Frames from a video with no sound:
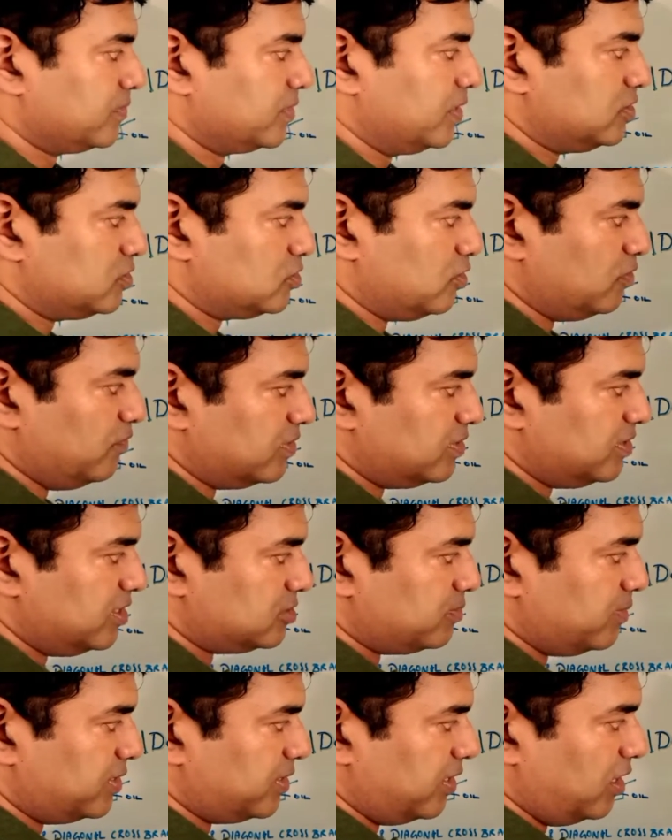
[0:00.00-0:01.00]
So with this
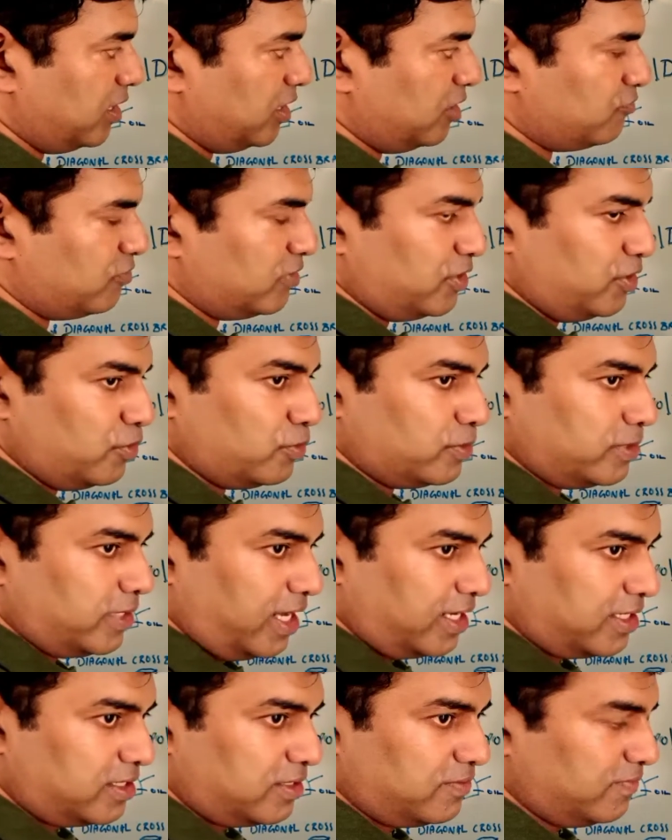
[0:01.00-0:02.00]
material, if you do
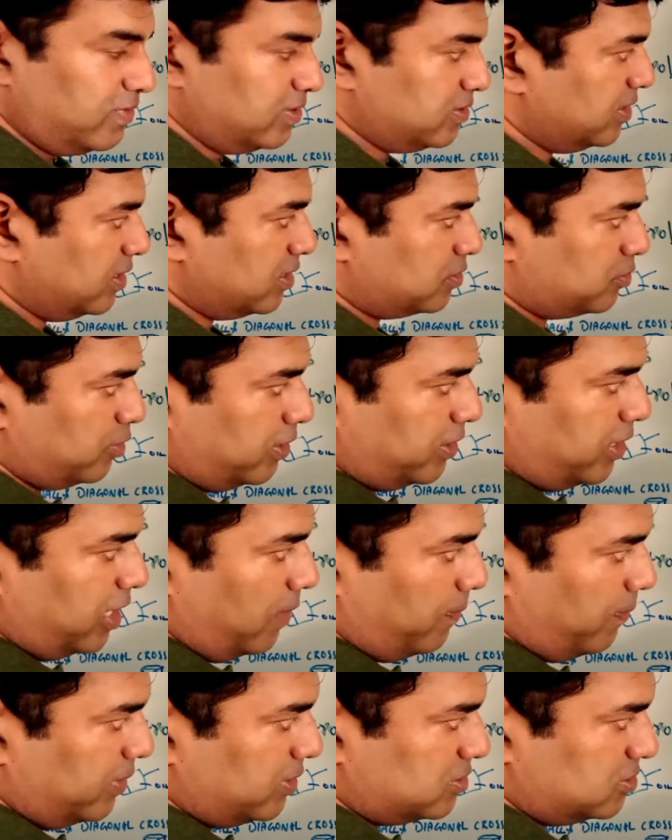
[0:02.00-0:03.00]
that, when the earthquake
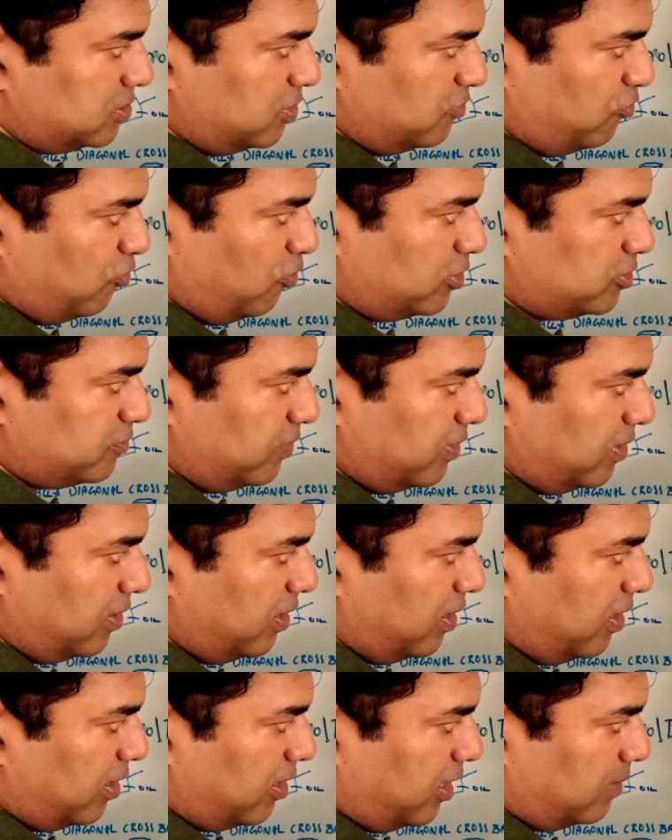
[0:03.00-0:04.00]
happens, the force will
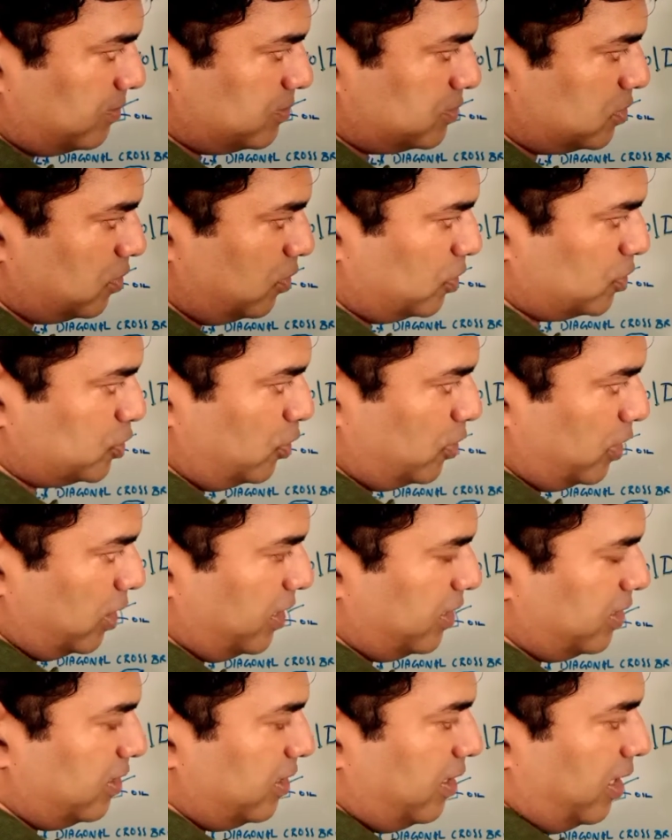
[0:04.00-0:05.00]
comes
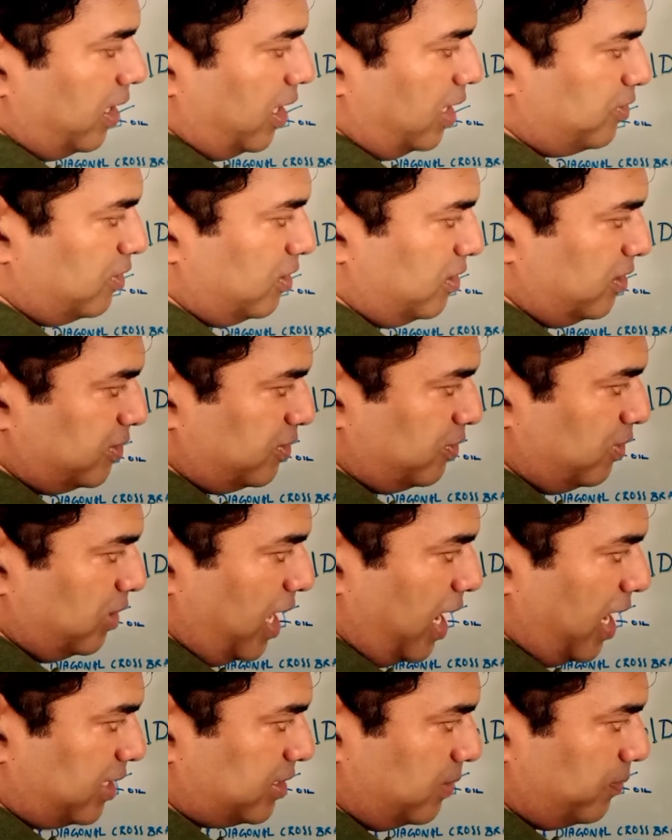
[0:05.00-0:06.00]
horizontally and it will
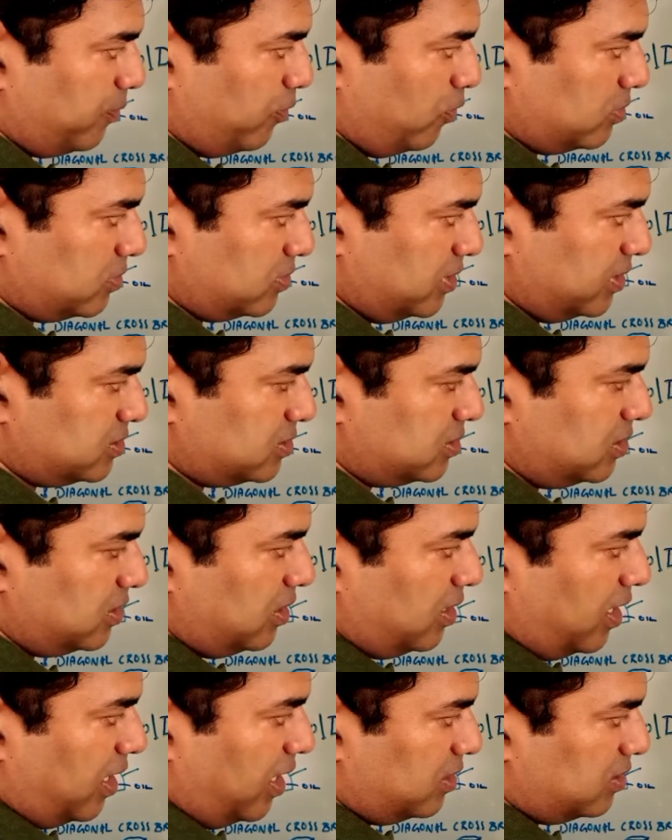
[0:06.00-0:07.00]
act upon this,
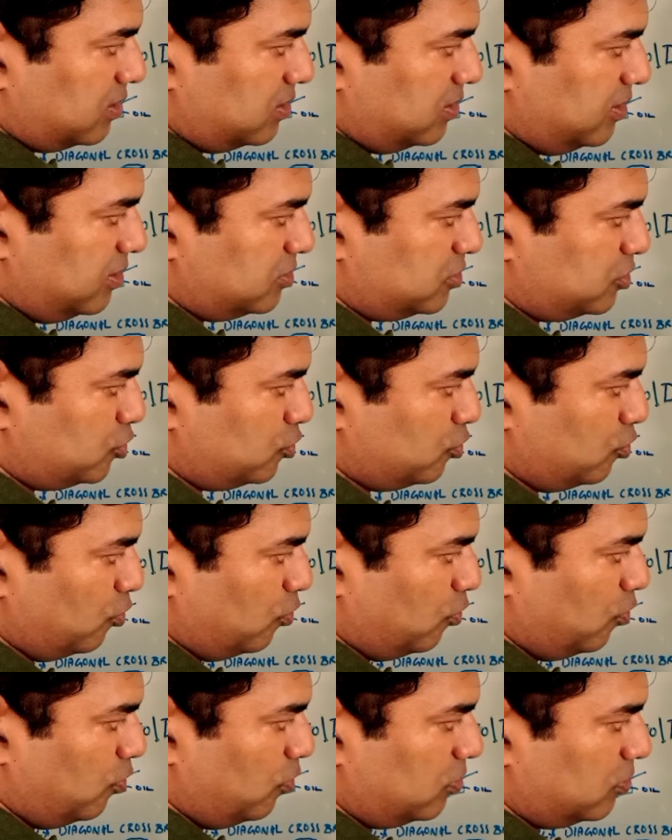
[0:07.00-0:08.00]
and these
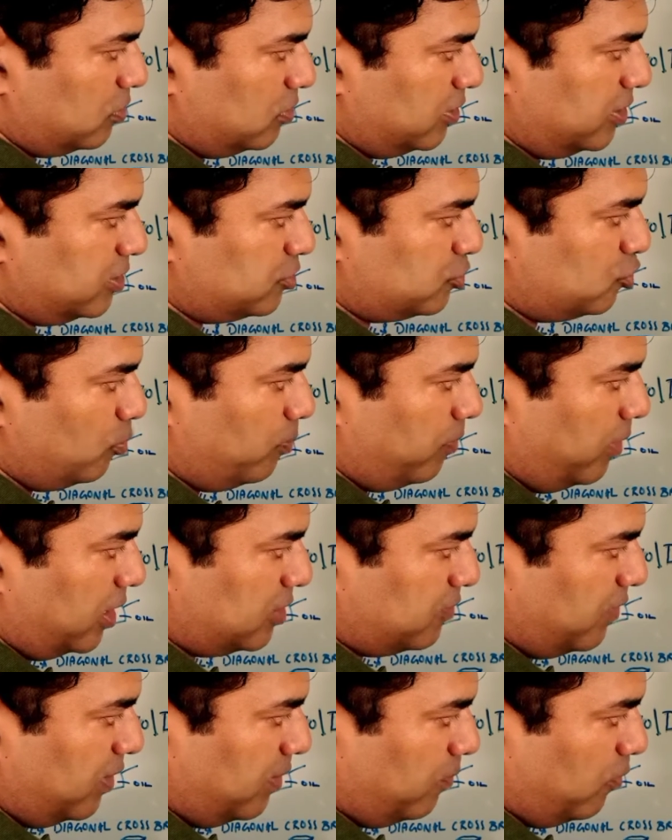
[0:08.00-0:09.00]
two part
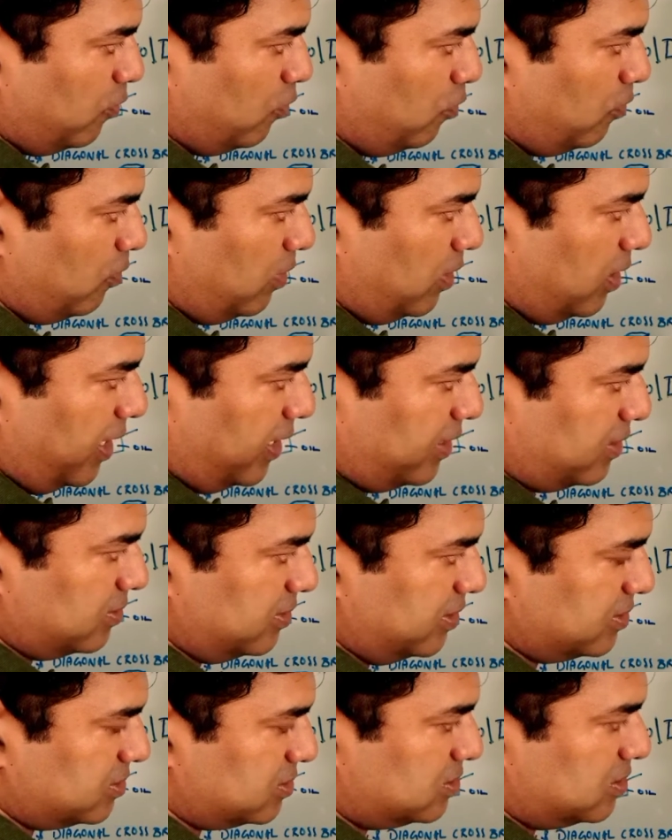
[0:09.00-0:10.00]
will move like
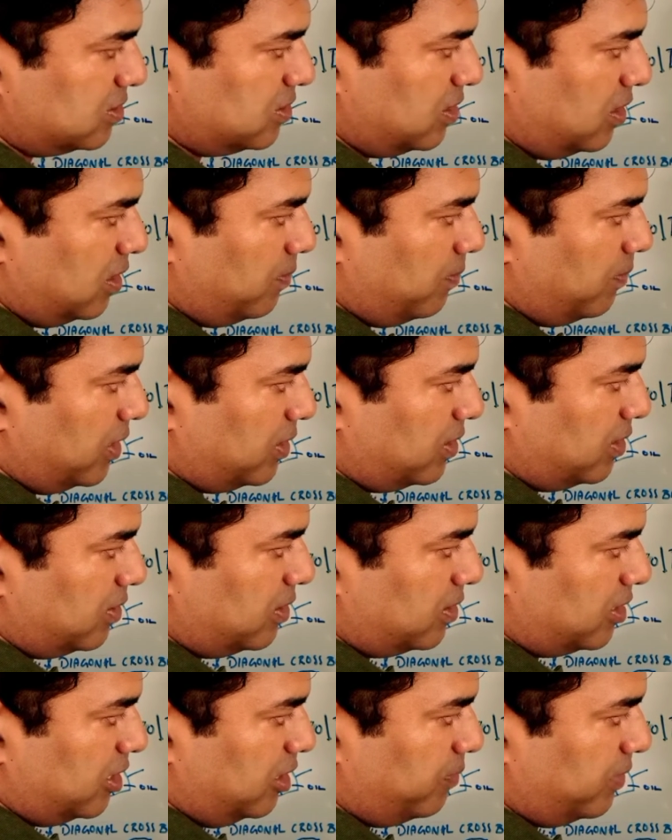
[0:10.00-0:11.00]
this, but
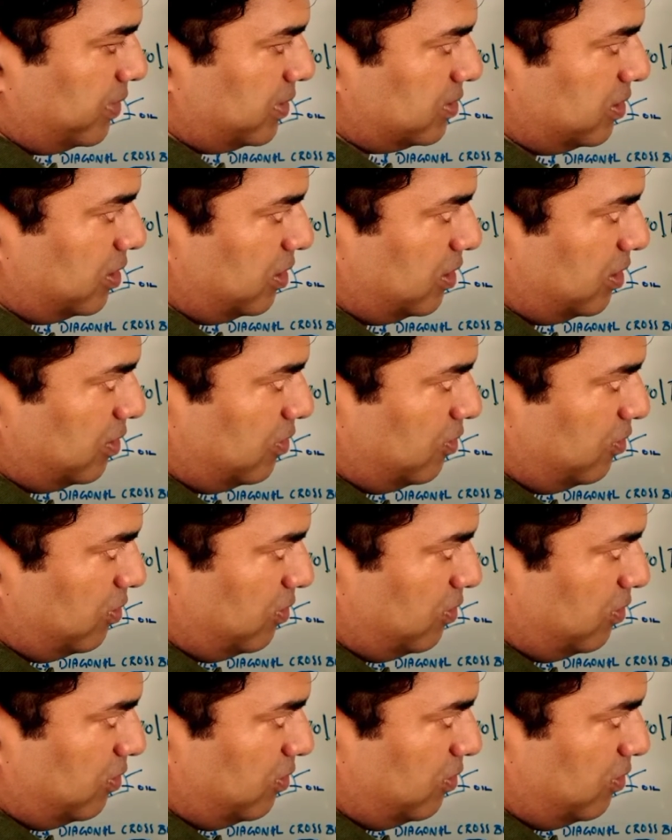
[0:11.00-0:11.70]
keeping the